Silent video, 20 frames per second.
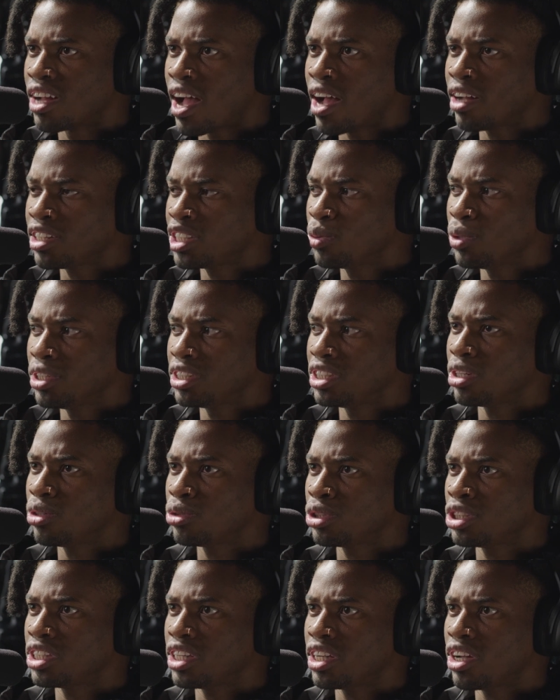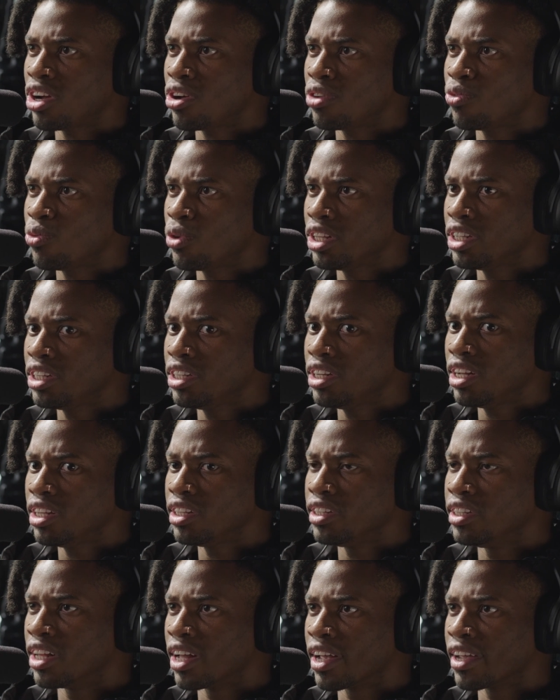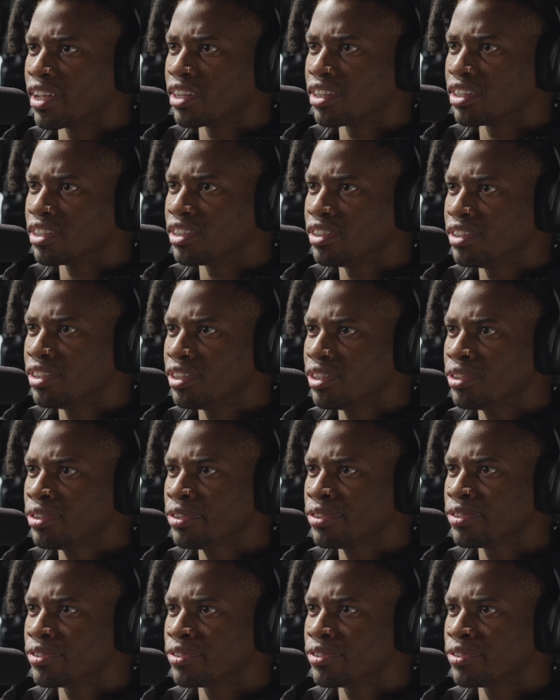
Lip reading: I tweet your shit on willy-nilly, like, you know?